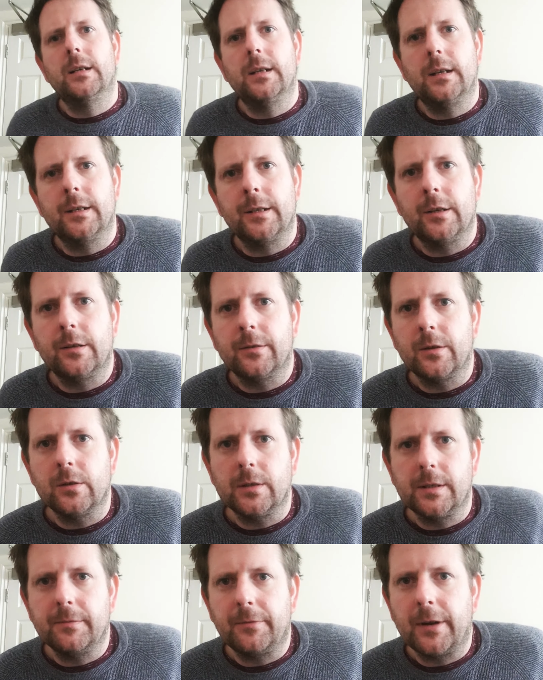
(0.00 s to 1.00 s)
know I've
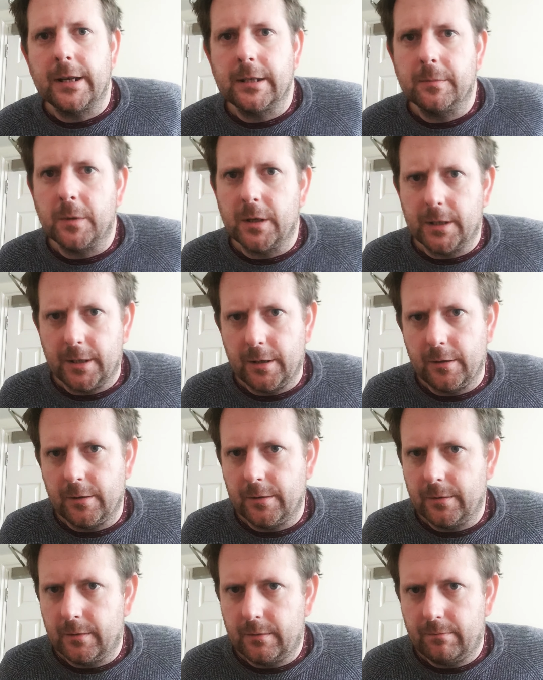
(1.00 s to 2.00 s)
got some friends of mine
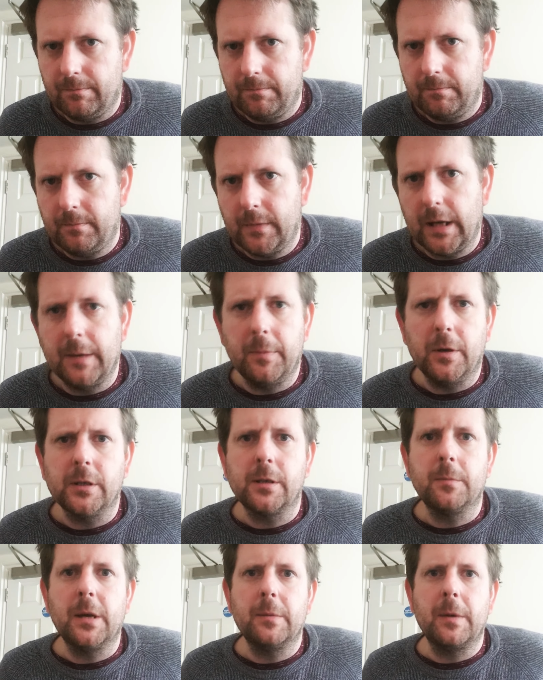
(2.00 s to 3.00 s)
who keep
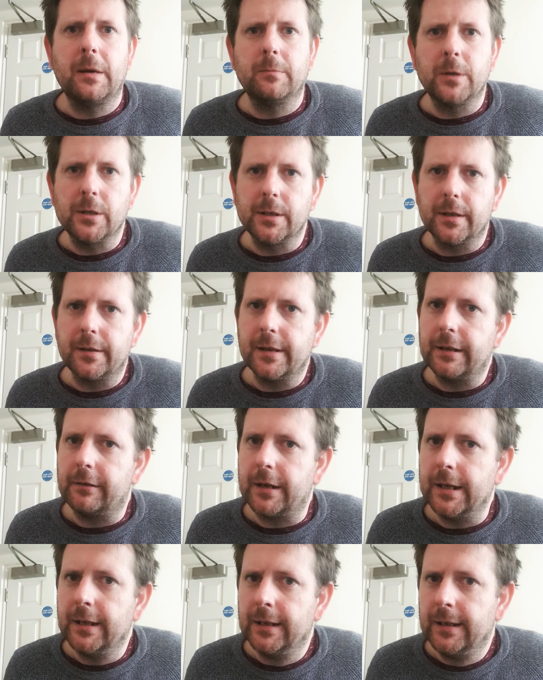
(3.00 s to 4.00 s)
asking me about music
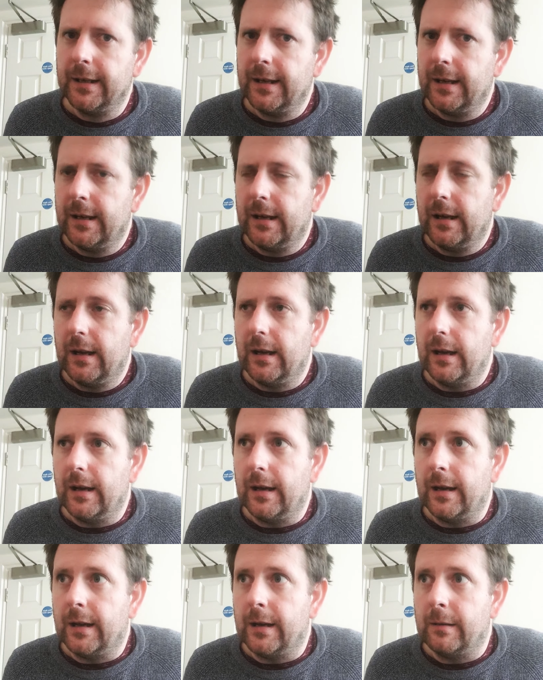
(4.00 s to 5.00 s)
theory,
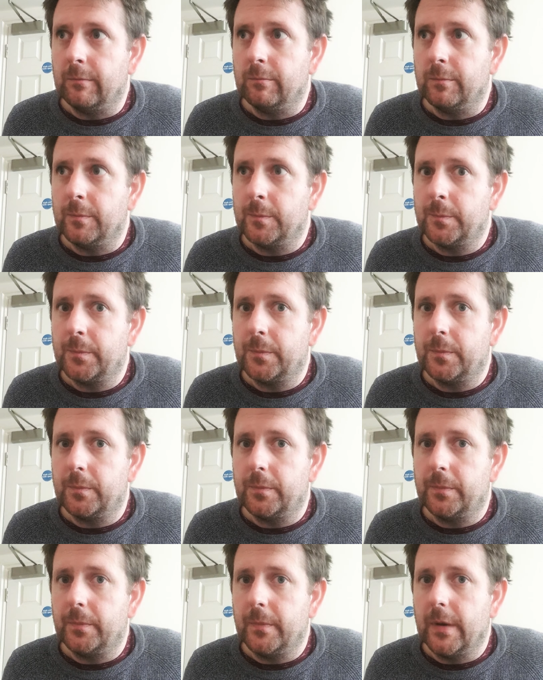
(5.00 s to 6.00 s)
and
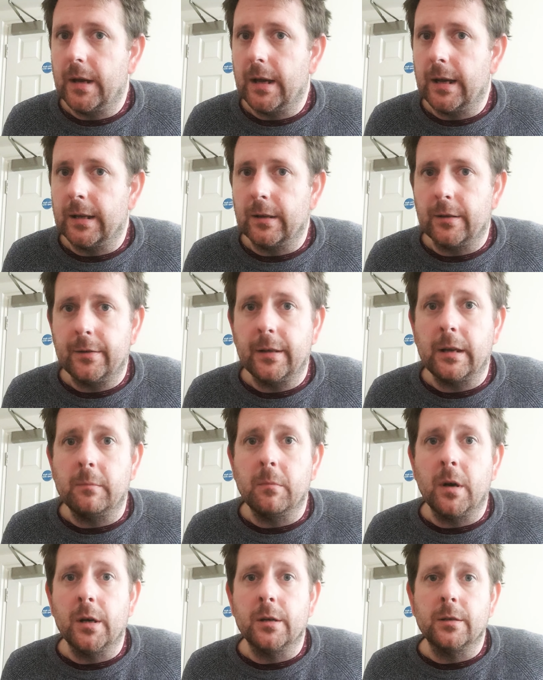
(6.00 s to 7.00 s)
I think
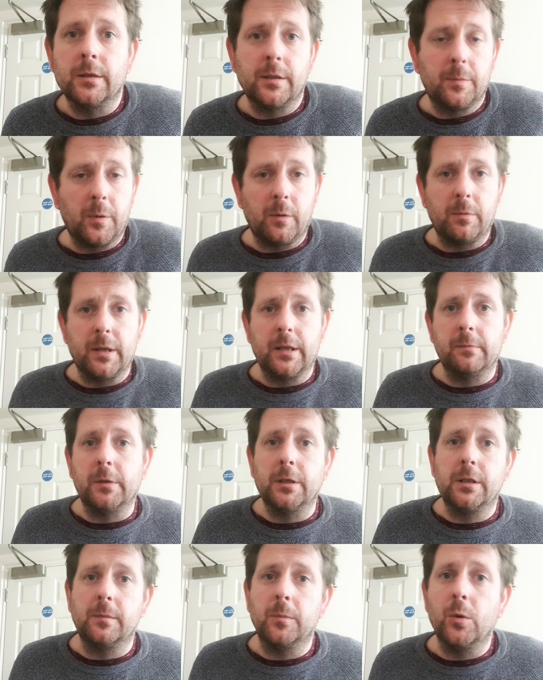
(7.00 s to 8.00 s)
modes are probably the
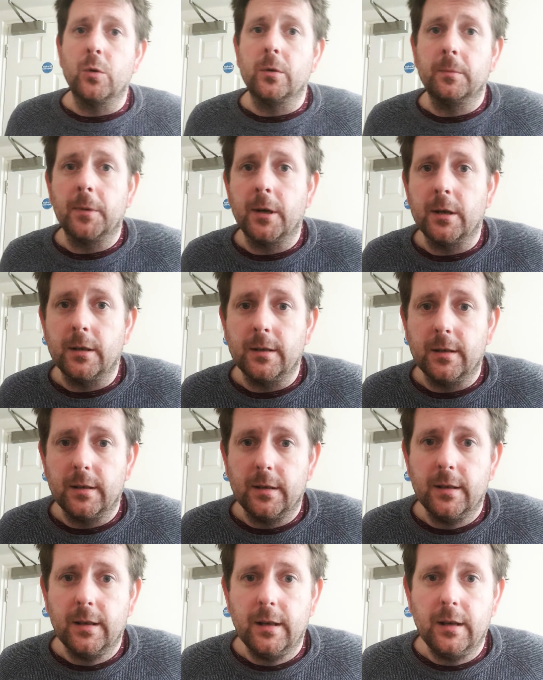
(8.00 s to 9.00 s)
most important part
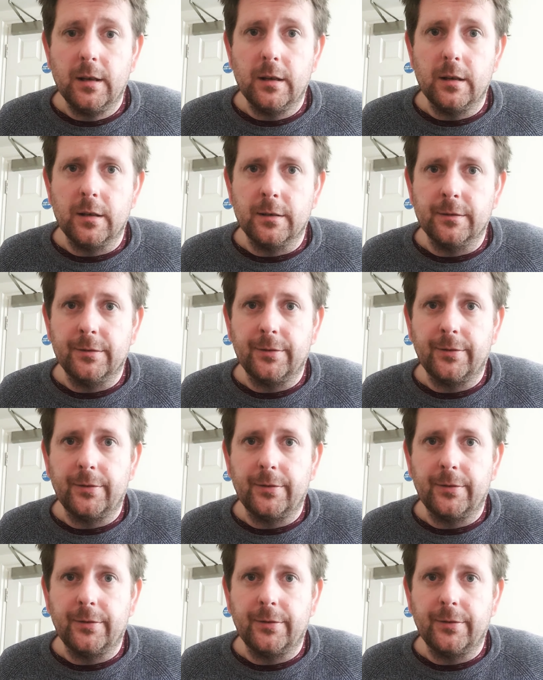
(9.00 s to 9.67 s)
of